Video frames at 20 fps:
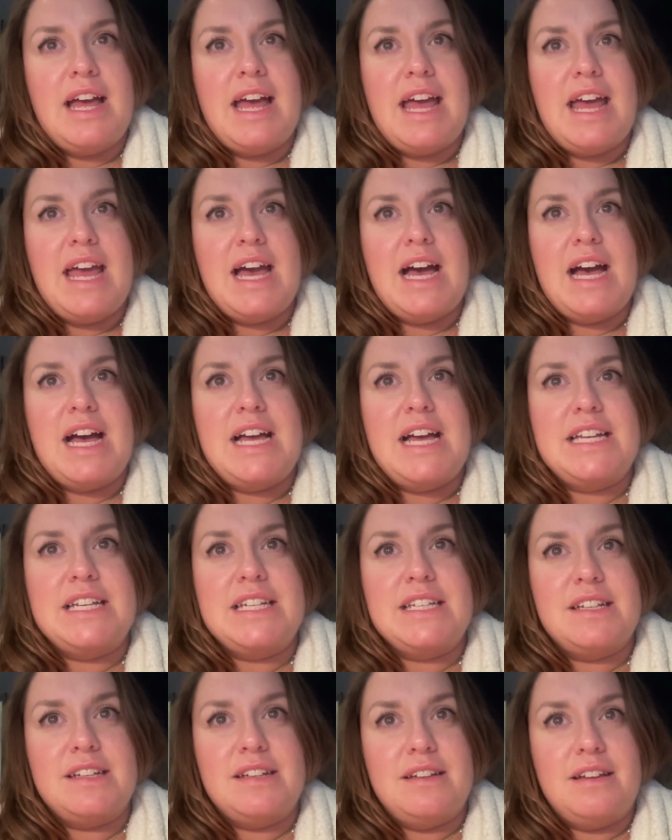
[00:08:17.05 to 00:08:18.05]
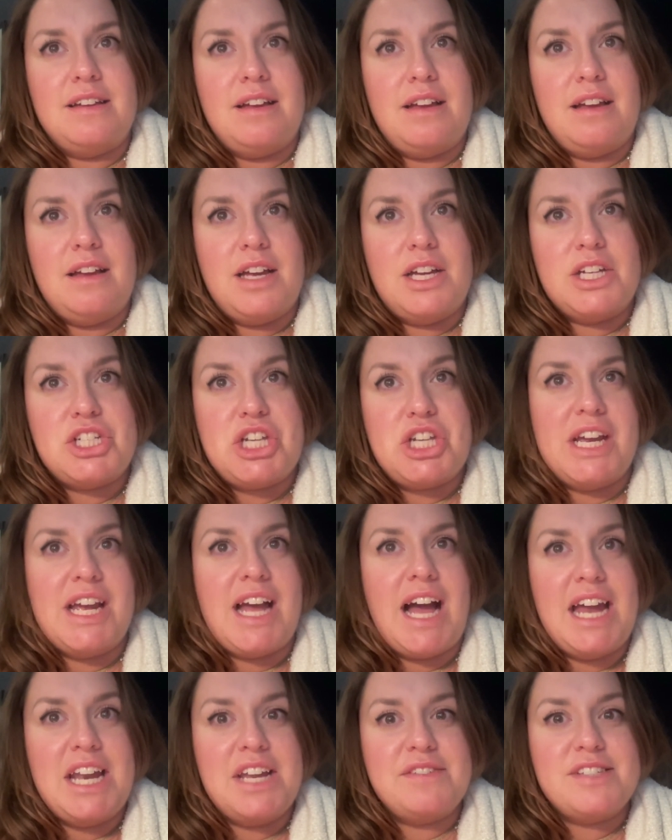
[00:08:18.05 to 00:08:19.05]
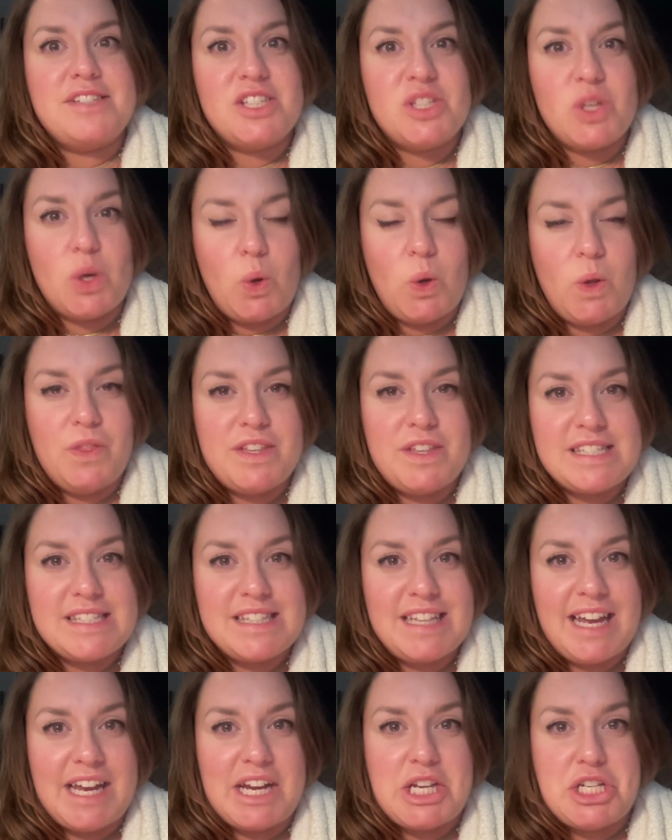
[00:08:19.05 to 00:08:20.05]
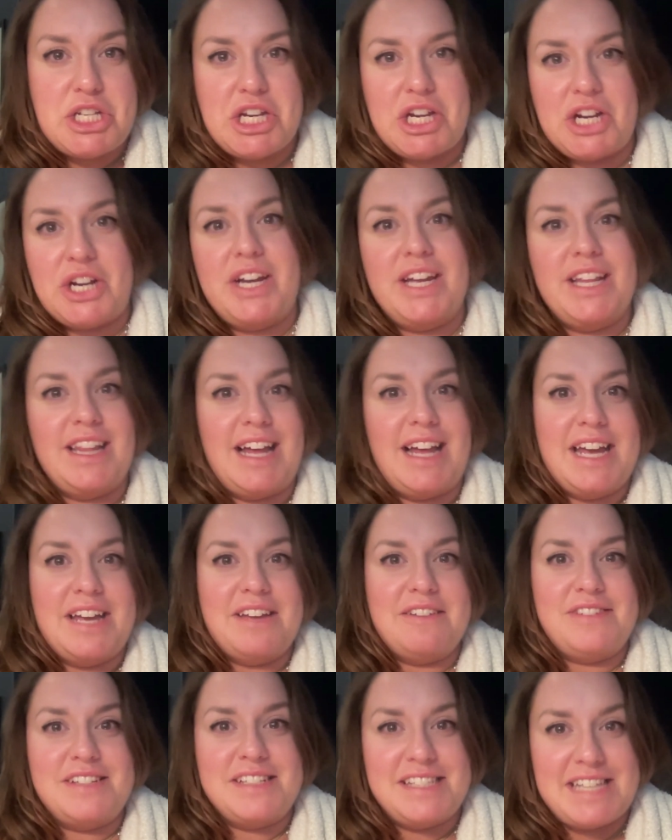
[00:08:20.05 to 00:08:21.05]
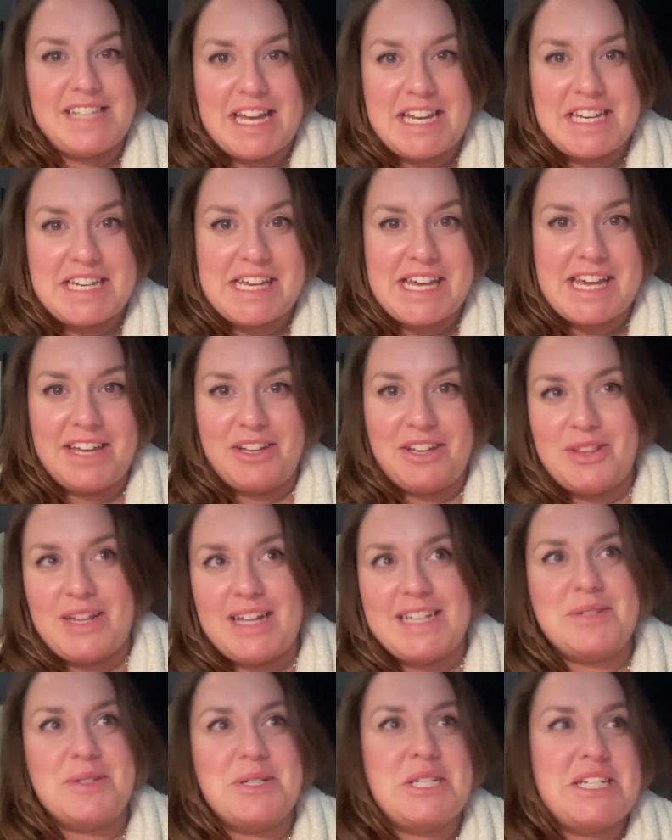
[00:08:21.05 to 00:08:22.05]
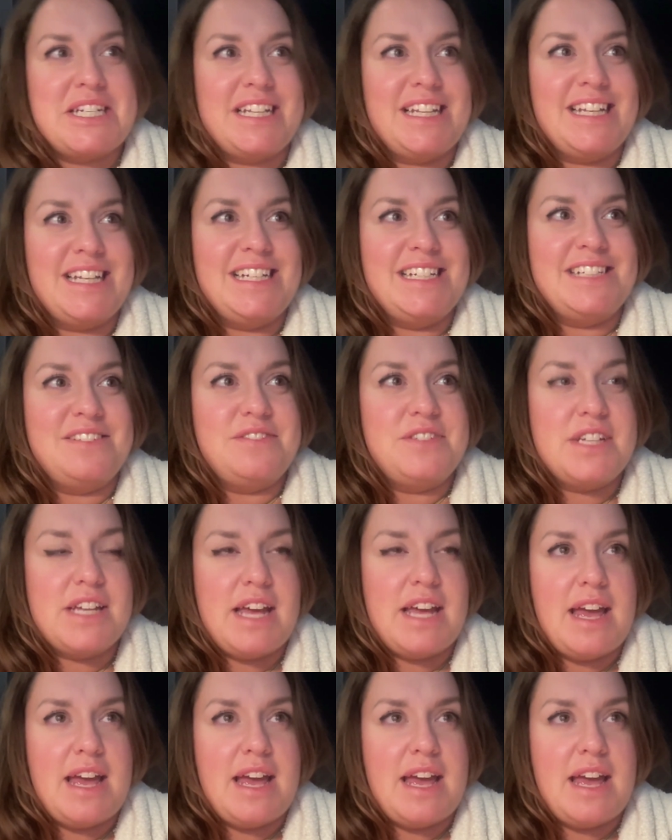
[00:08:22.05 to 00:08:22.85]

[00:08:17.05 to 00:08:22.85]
And she kind of sold this like cheery life in San Diego. That's where she lived.